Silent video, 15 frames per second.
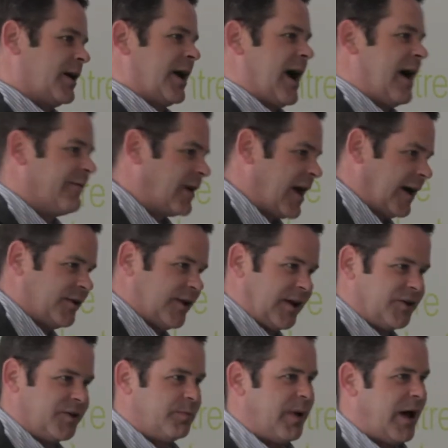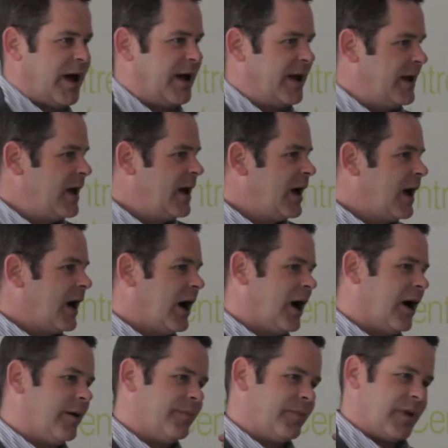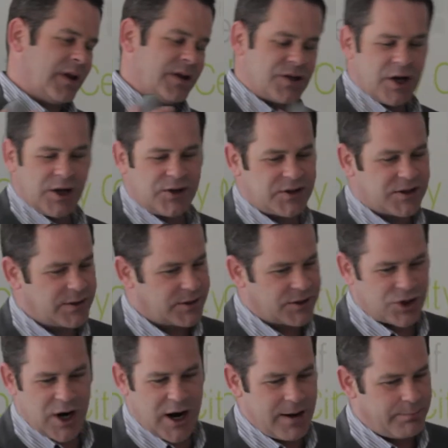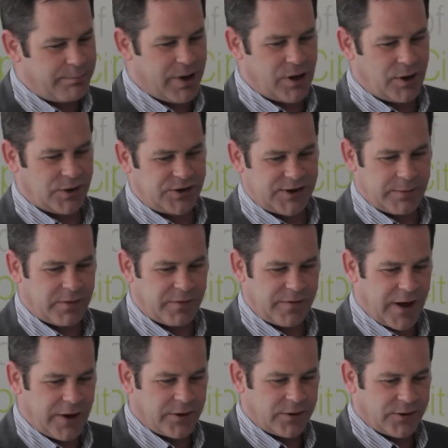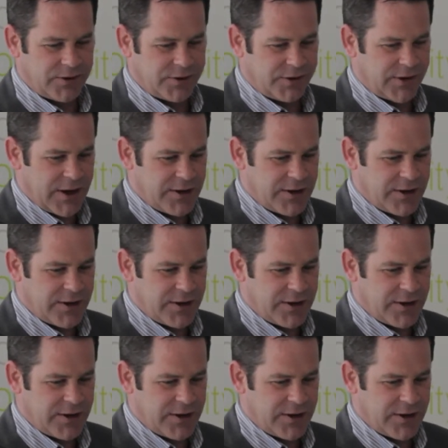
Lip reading: going to have an excess to pay? Just to try and build some of those